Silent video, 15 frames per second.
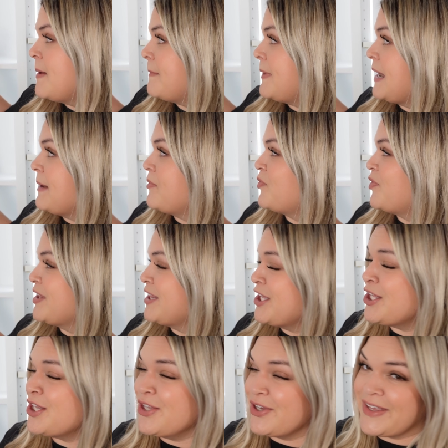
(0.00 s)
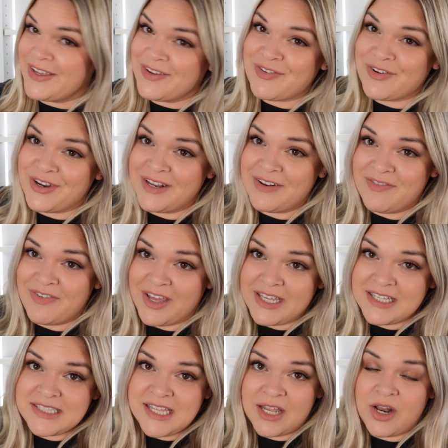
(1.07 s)
But I'm really looking for
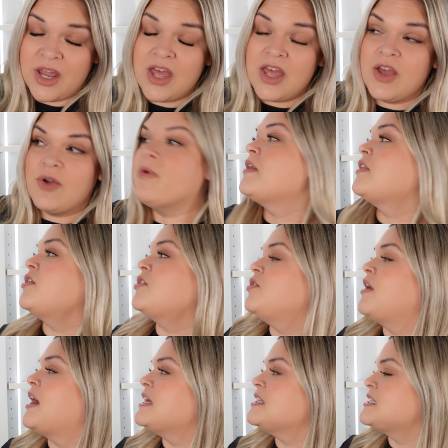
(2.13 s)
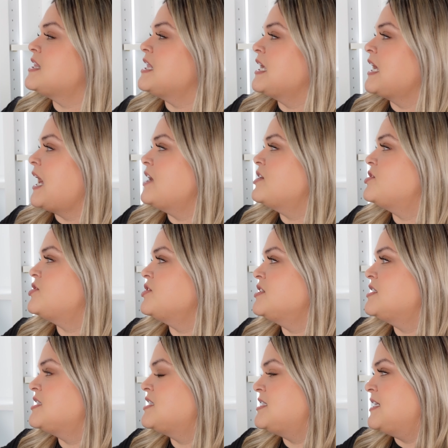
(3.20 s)
advice on whether you guys think I
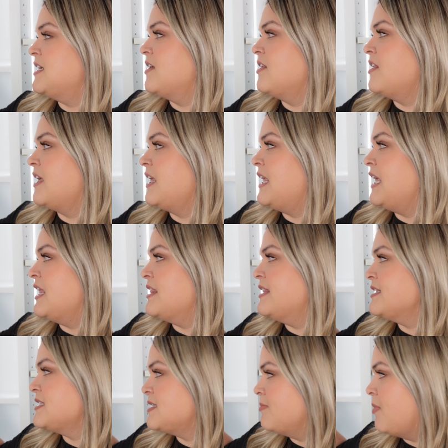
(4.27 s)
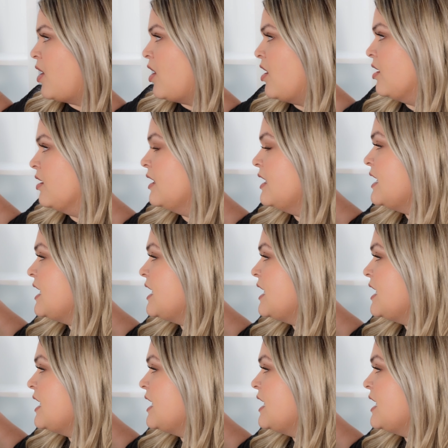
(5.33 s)
should still get the small.